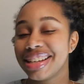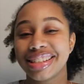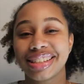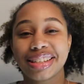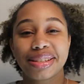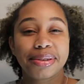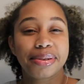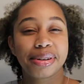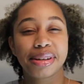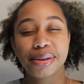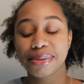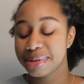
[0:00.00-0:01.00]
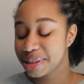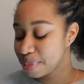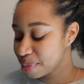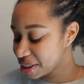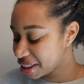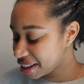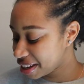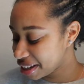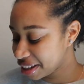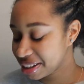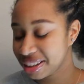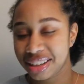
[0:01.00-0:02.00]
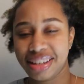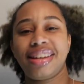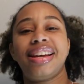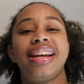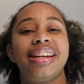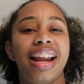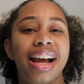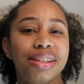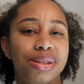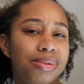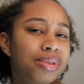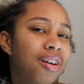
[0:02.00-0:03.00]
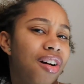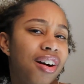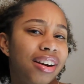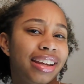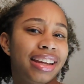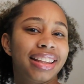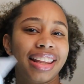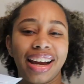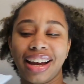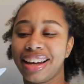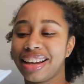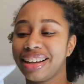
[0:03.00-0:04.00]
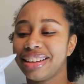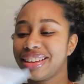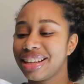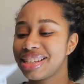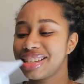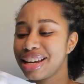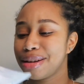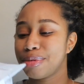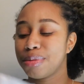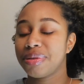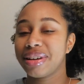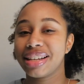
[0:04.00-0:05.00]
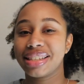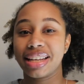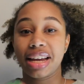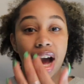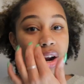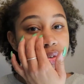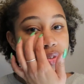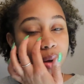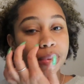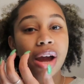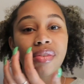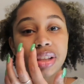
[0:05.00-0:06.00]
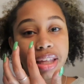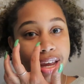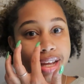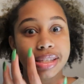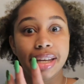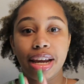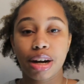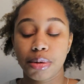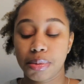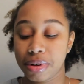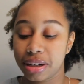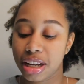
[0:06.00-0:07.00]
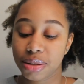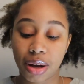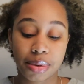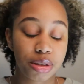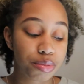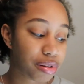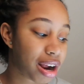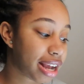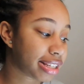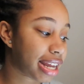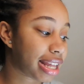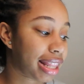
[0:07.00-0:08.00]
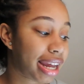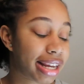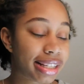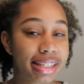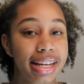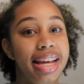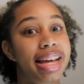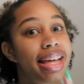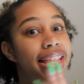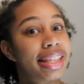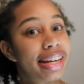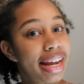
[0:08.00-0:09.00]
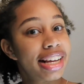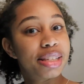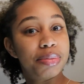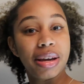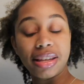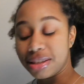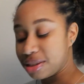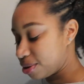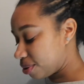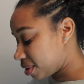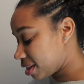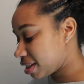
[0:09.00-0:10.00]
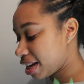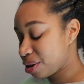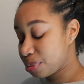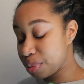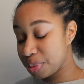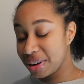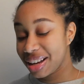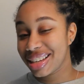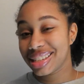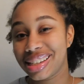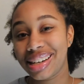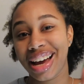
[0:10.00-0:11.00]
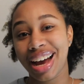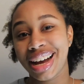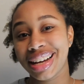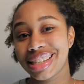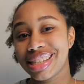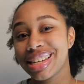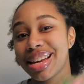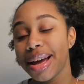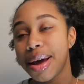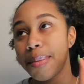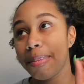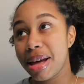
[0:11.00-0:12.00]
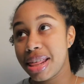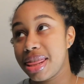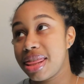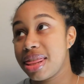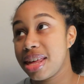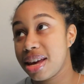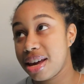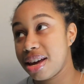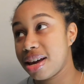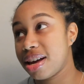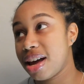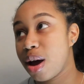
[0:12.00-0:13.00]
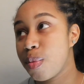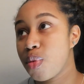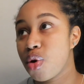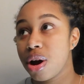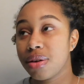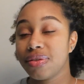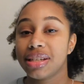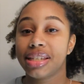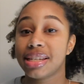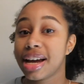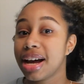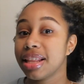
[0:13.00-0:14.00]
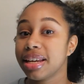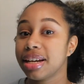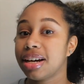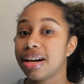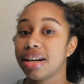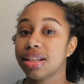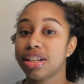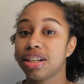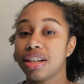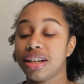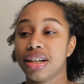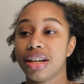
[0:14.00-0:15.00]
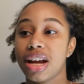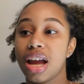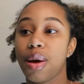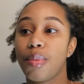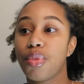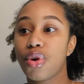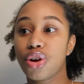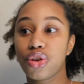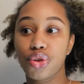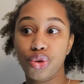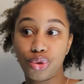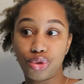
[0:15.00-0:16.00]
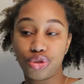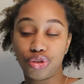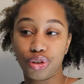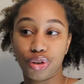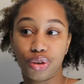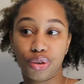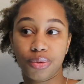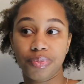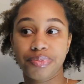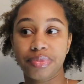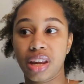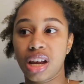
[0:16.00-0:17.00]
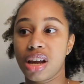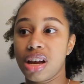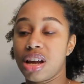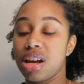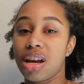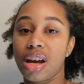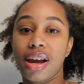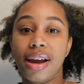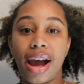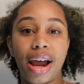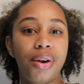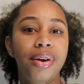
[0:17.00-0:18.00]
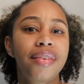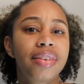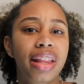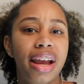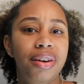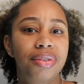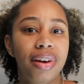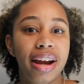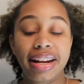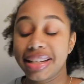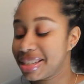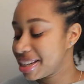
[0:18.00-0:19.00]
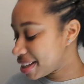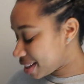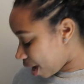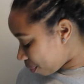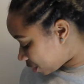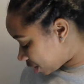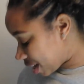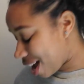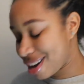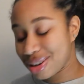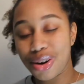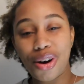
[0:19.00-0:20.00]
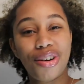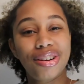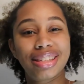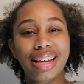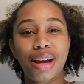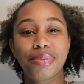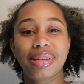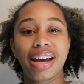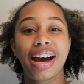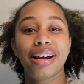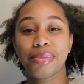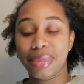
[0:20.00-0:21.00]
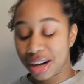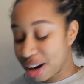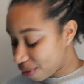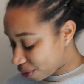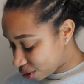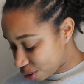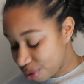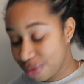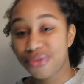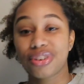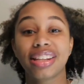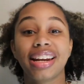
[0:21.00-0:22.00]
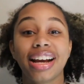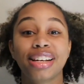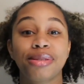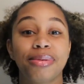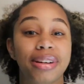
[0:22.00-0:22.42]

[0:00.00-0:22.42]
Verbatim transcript: it's this little cute summer thing. Not too gaudy. Like, this animal print is lit. I don't, I'm not really into animal print. That's why I'm surprised I liked the next bed in the suit because animal print not my thing. I'm more of a solid color, more neutral. I don't even like red. See, I'm just out all types of out of my comfort zone for the next